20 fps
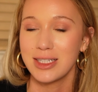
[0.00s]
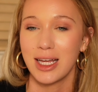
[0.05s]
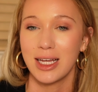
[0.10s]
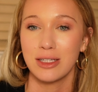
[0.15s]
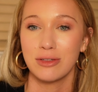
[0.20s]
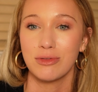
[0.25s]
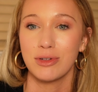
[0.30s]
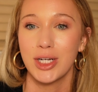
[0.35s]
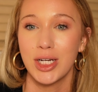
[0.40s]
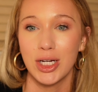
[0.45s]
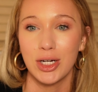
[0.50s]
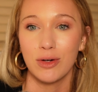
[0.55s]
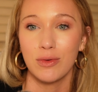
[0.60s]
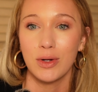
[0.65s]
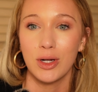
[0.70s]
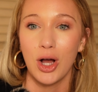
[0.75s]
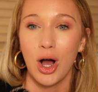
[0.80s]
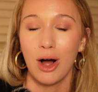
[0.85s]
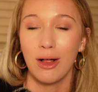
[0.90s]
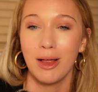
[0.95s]
as Rhaenyra
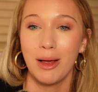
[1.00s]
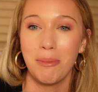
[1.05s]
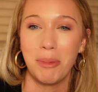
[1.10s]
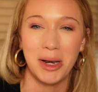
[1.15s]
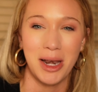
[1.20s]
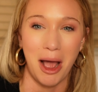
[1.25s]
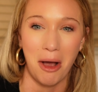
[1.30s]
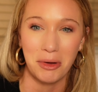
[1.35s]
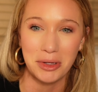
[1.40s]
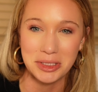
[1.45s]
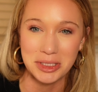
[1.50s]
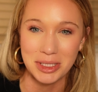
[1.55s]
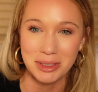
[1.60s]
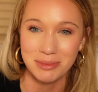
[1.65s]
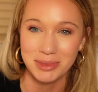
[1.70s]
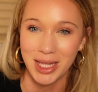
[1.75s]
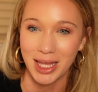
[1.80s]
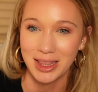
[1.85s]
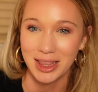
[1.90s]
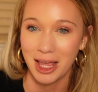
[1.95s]
would call it, but now it
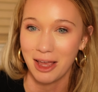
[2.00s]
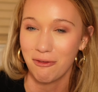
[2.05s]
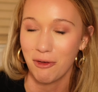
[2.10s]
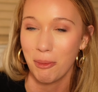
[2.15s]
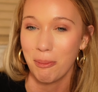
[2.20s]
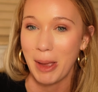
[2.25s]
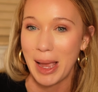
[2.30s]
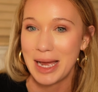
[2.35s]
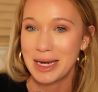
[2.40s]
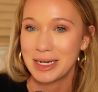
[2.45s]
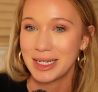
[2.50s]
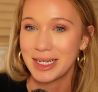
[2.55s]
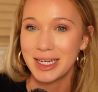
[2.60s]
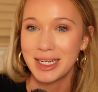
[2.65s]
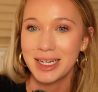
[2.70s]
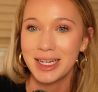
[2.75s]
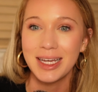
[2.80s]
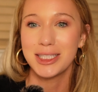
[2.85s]
seems like they've abandoned